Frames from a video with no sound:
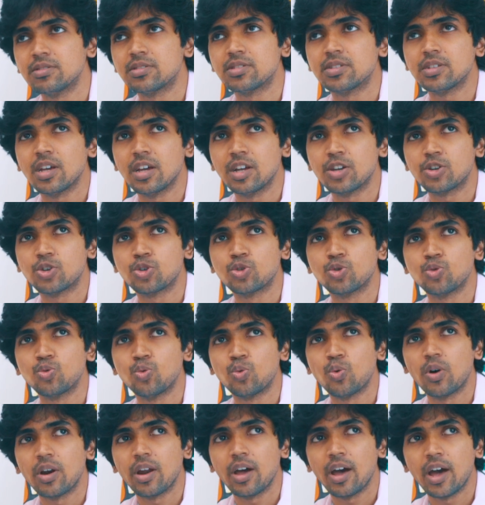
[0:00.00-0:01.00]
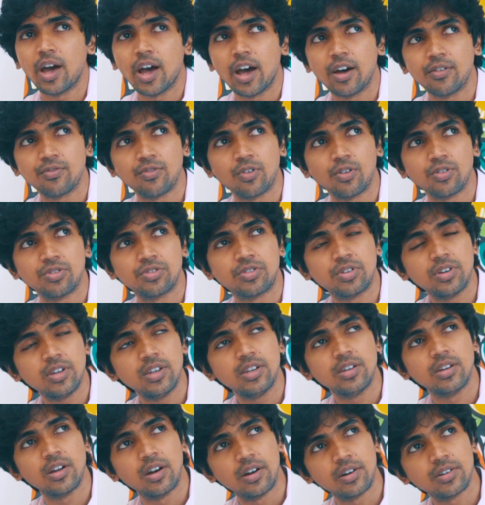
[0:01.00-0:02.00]
say, 2.5 or 3
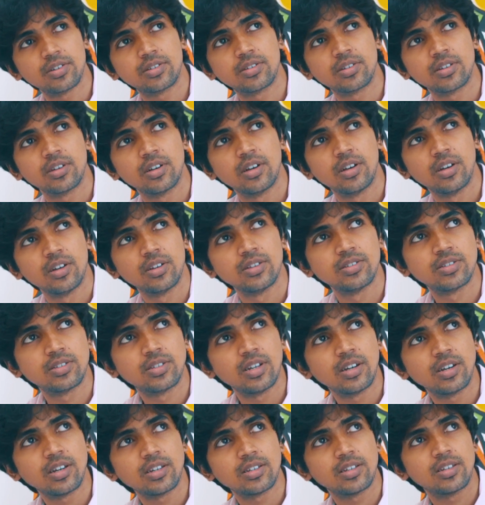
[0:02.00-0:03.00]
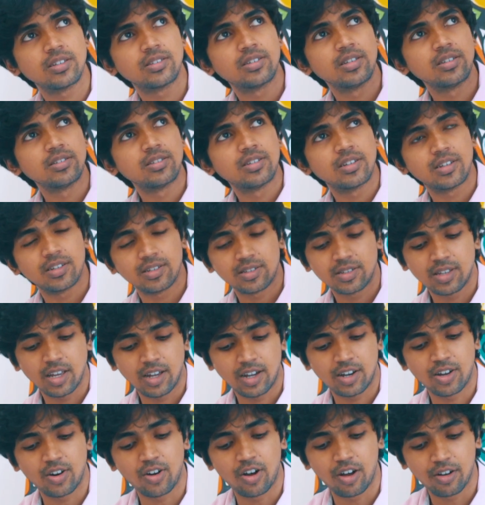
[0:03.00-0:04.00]
years since it has
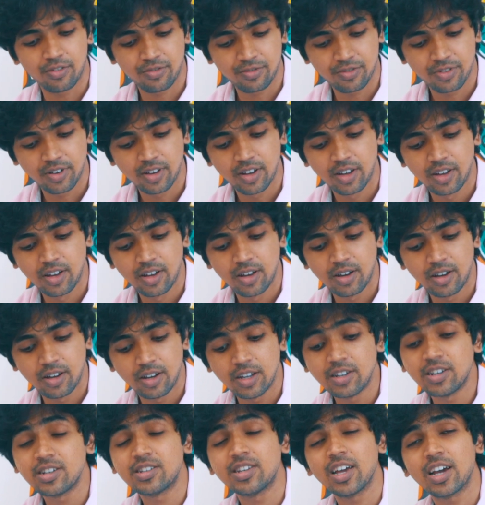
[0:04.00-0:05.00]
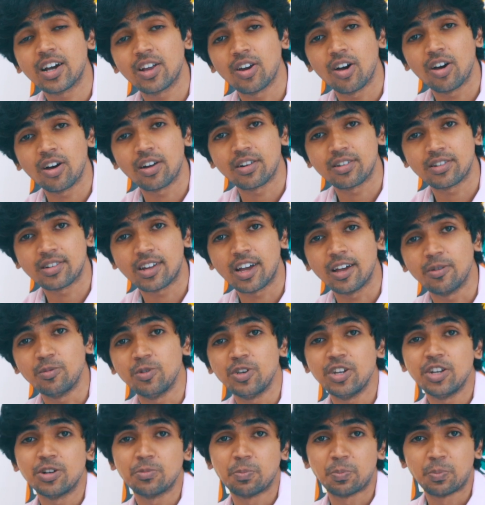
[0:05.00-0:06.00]
taken off. It did take a lot of time.
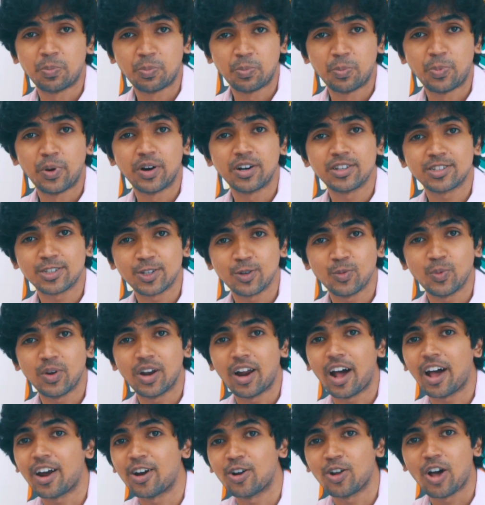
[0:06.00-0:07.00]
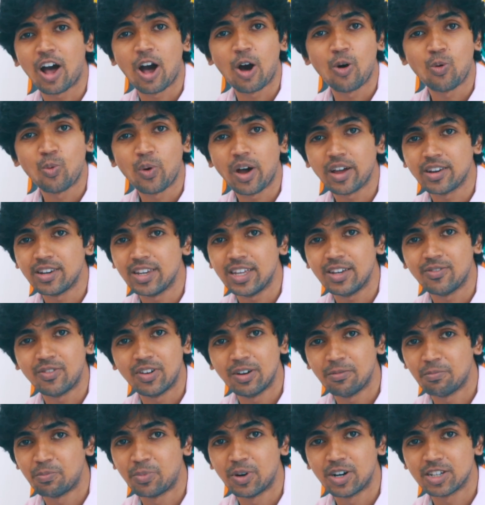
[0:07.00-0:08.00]
You need to persevere. I don't know how I
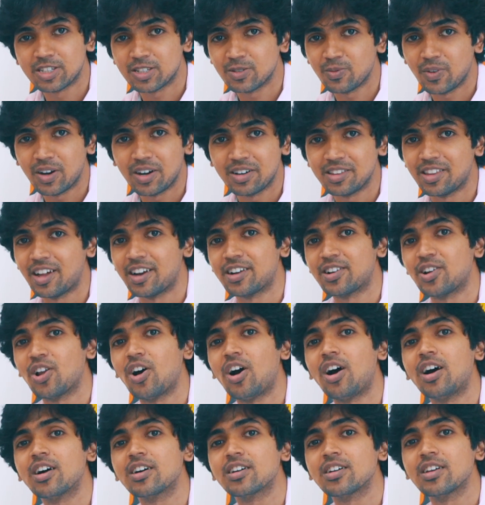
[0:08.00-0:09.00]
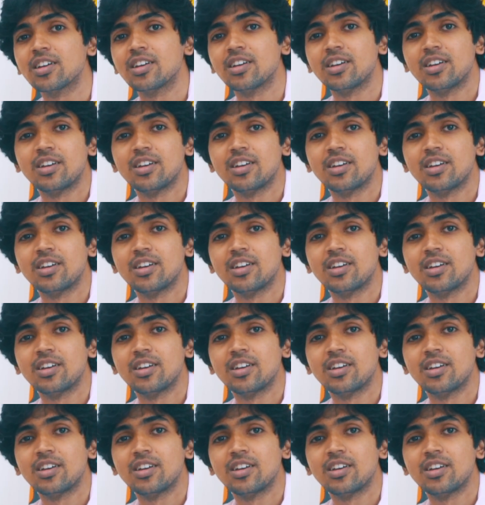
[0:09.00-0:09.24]
even persevered that long.